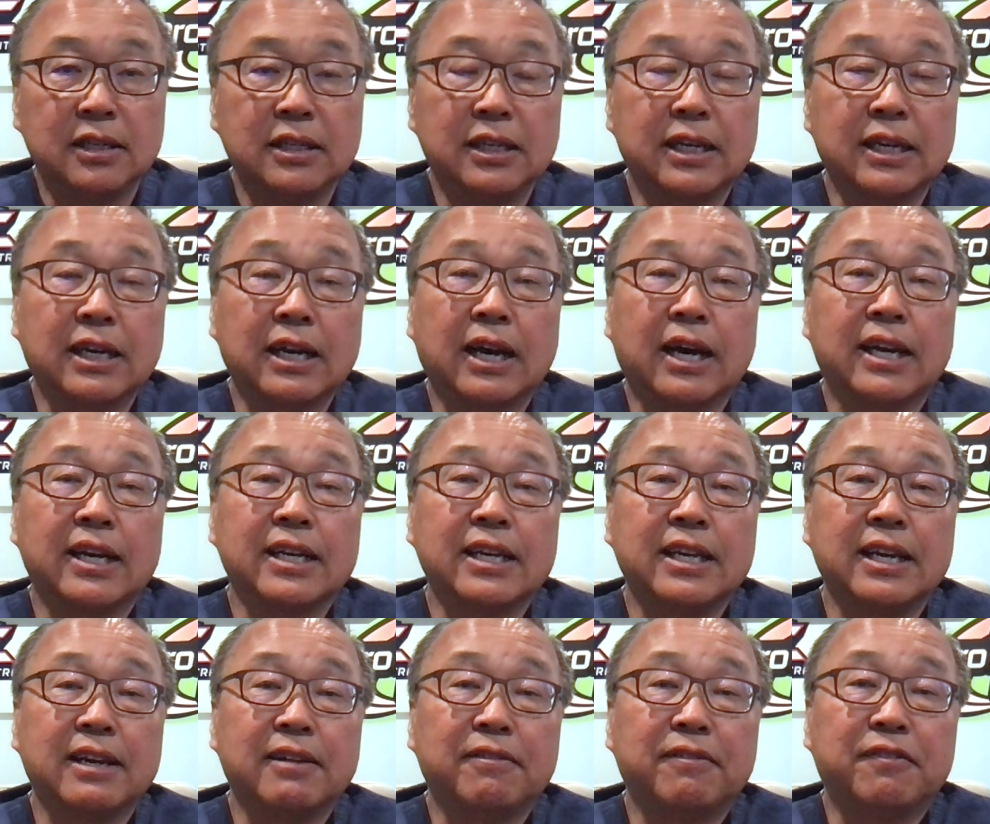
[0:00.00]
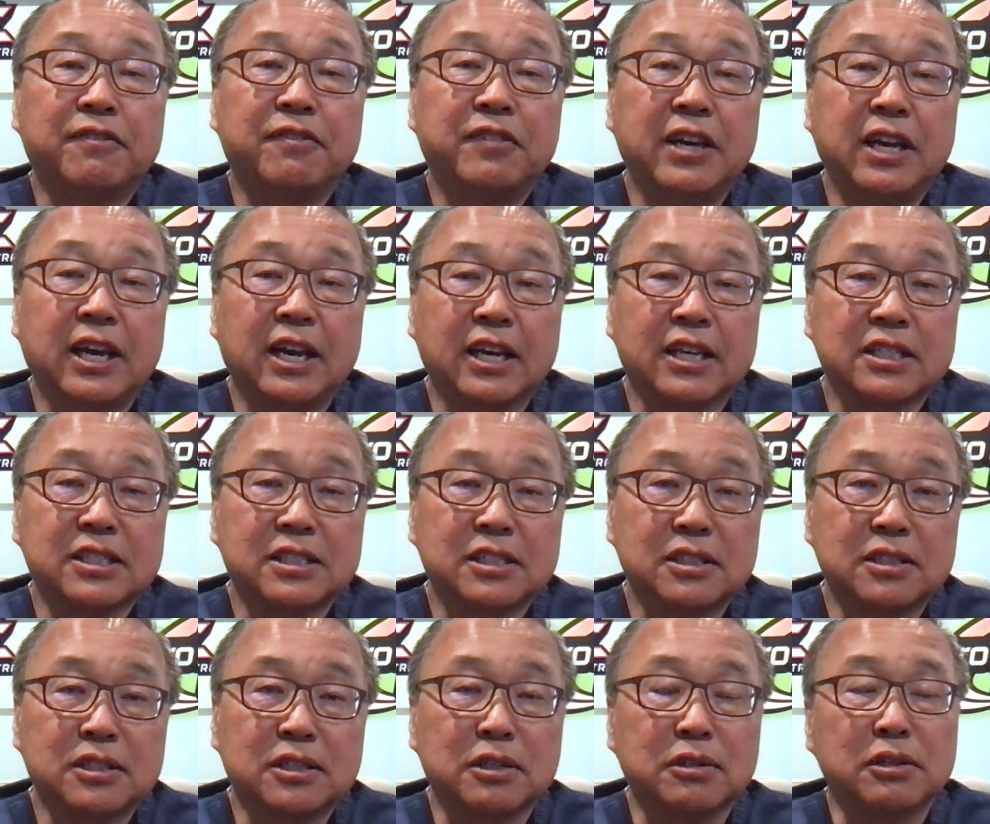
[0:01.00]
you got to get
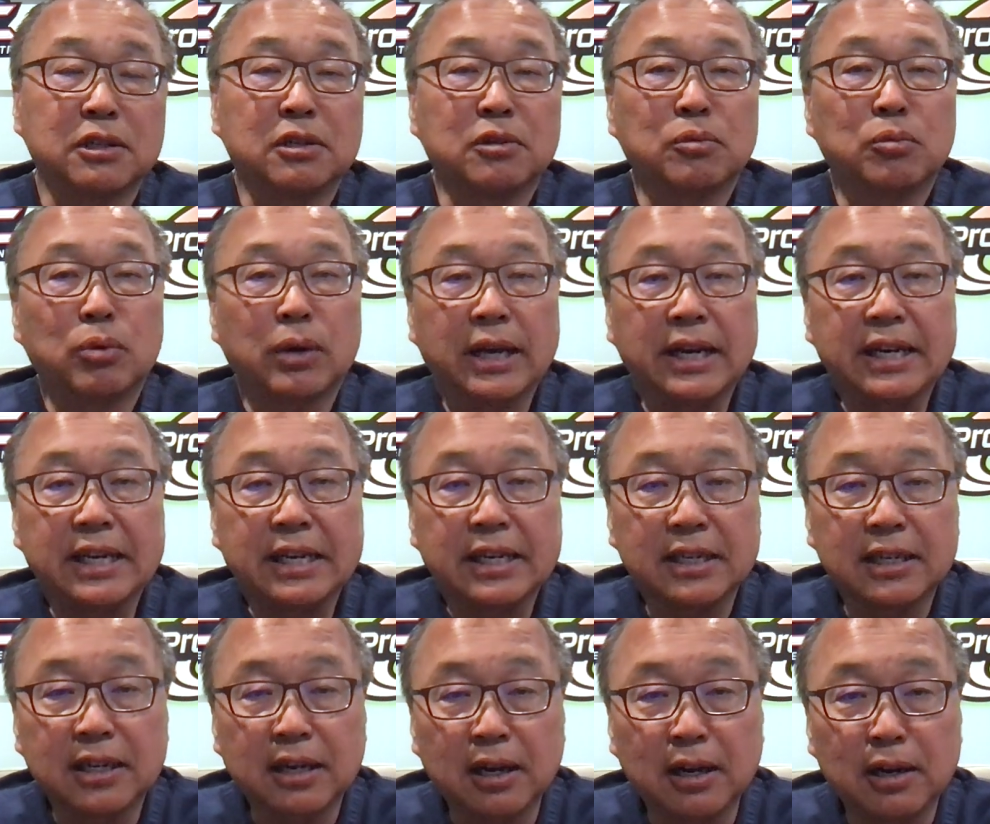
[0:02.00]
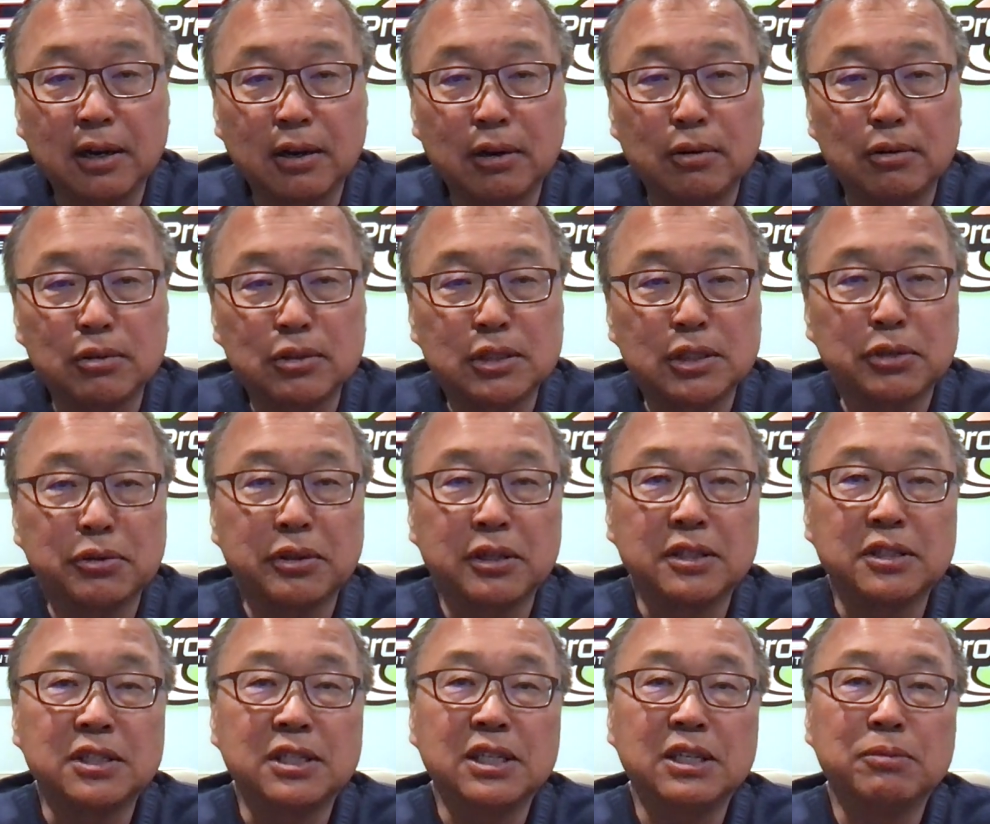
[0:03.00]
fixed so you're ready to go so the
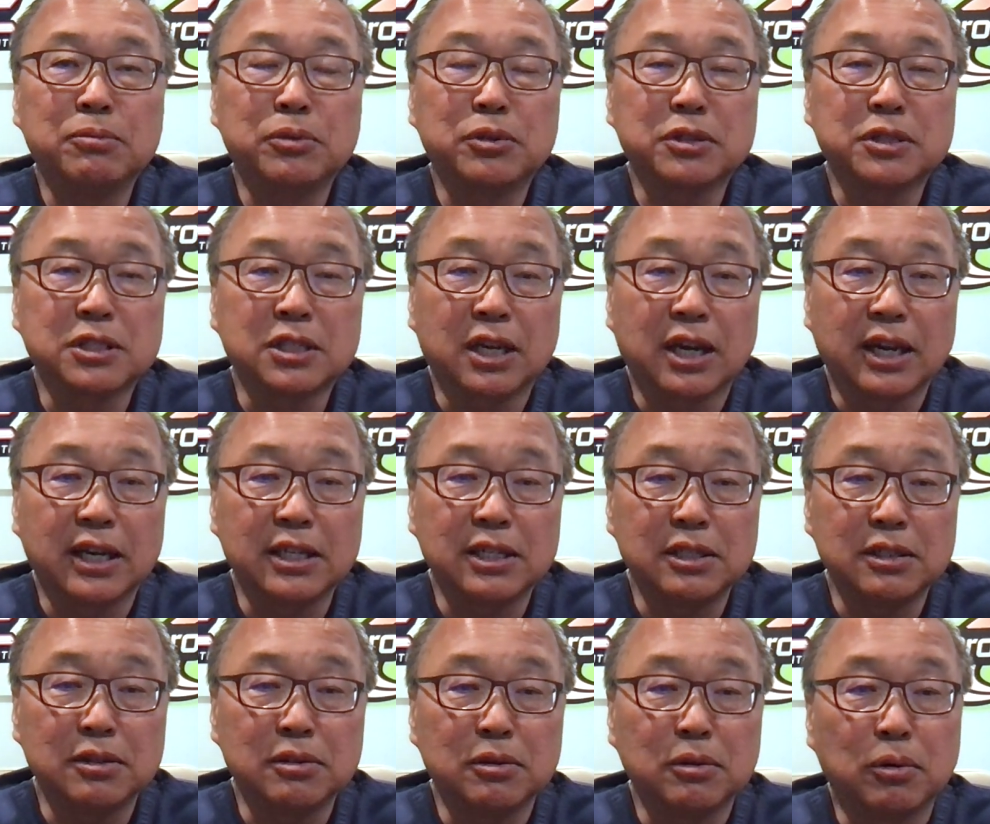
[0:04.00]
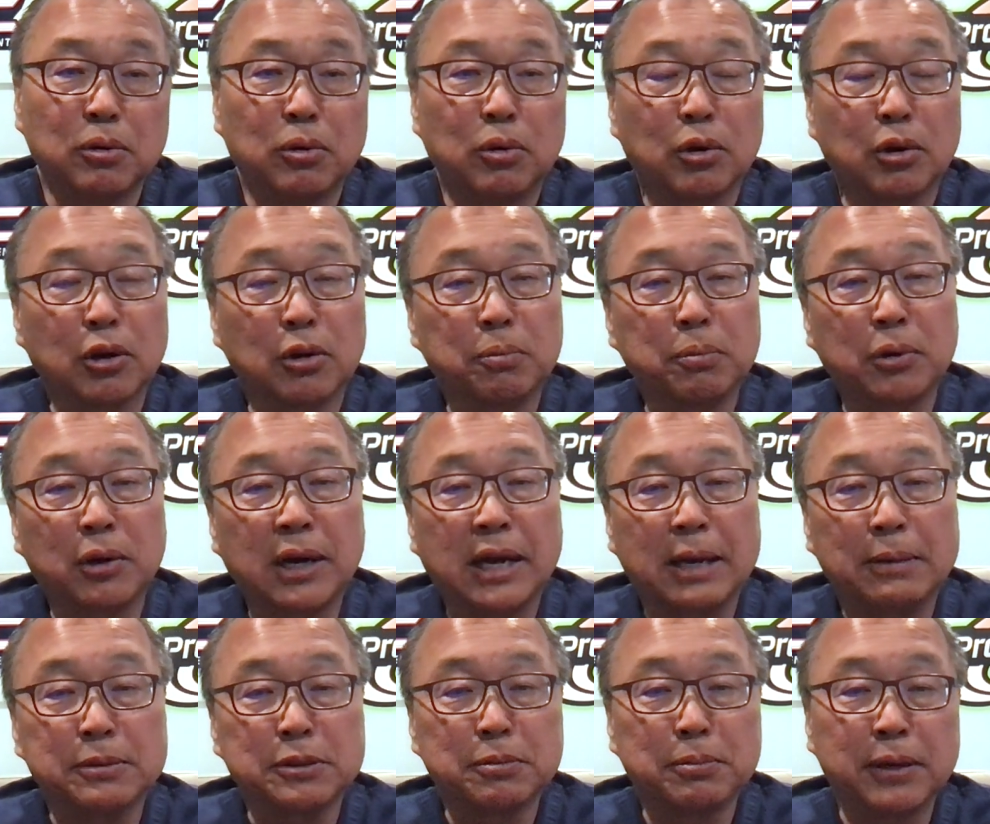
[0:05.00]
team will sign you, or
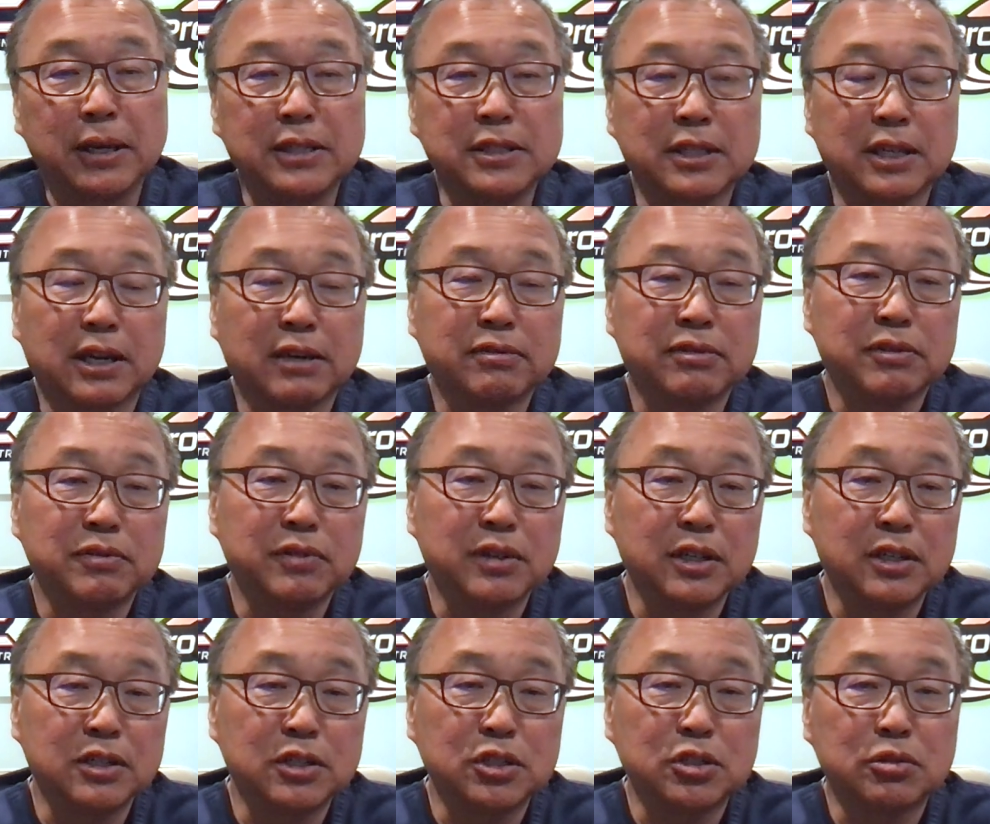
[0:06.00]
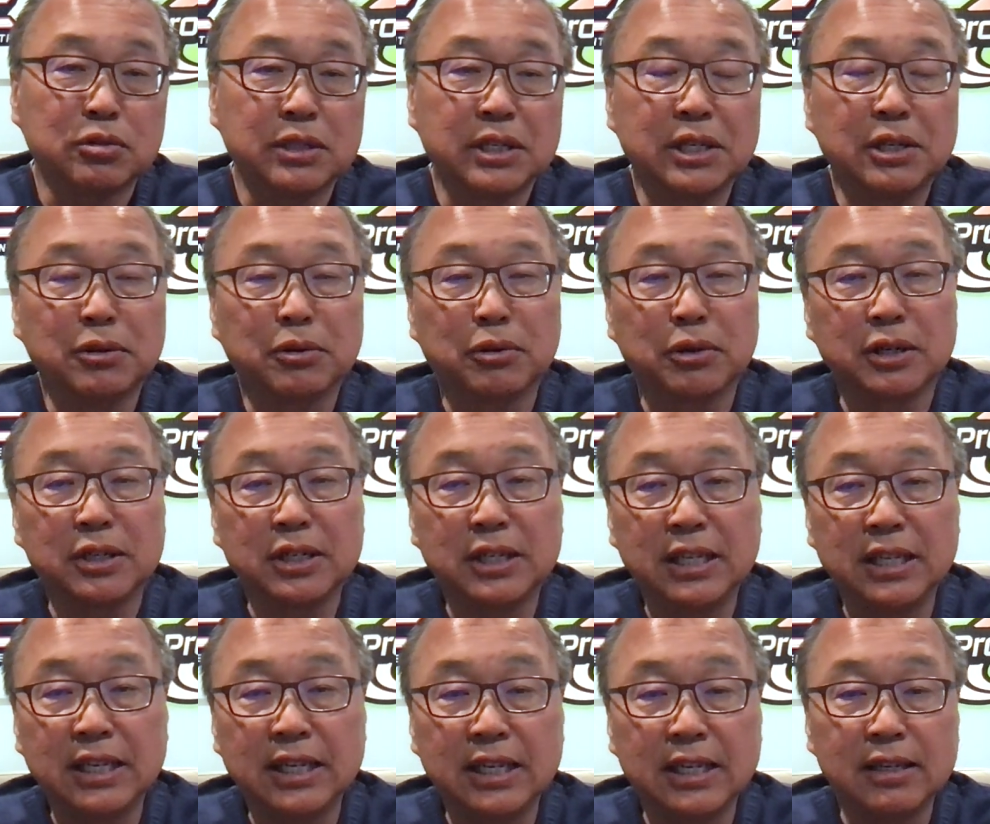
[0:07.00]
perhaps based off of injury or
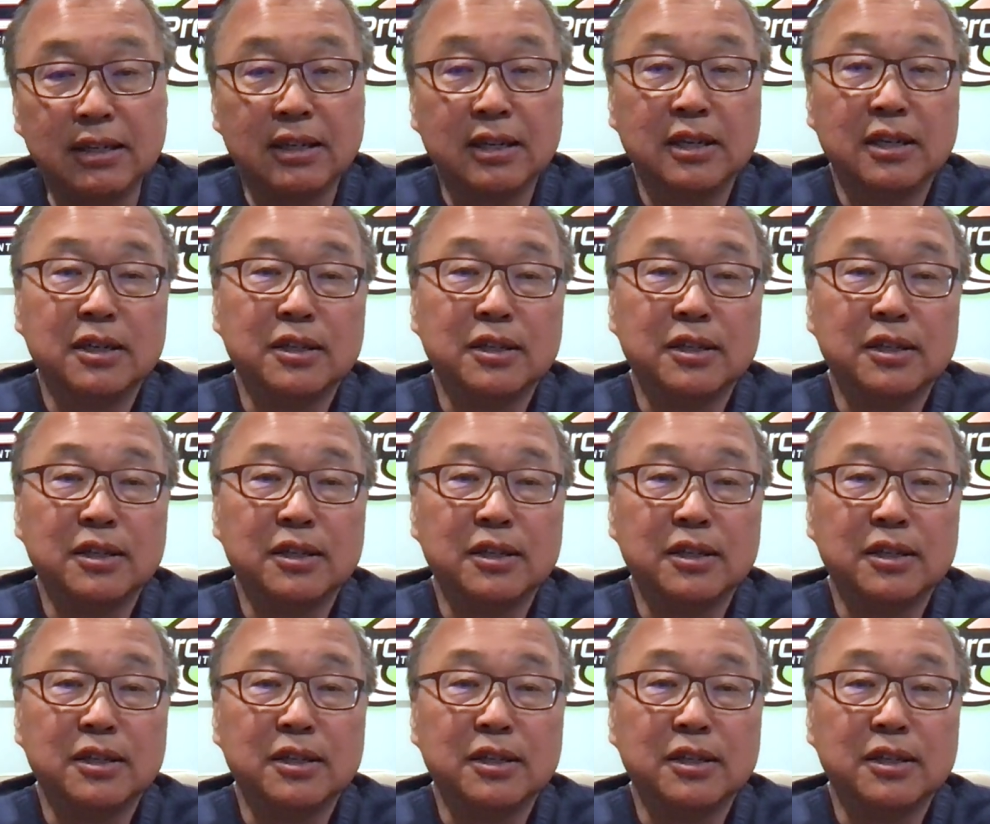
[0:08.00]
need,